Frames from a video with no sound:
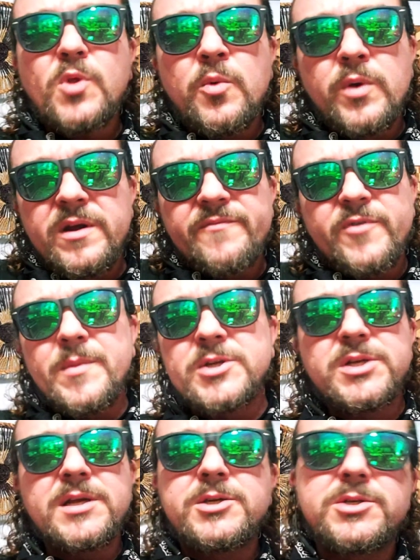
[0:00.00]
what
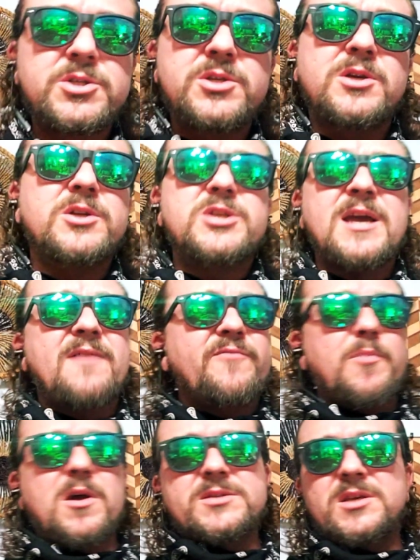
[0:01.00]
information could she have for
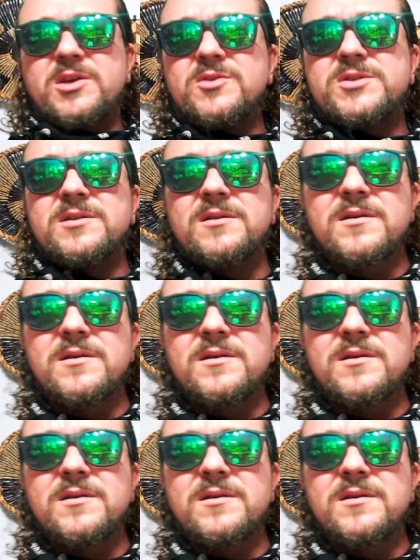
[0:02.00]
prosecution?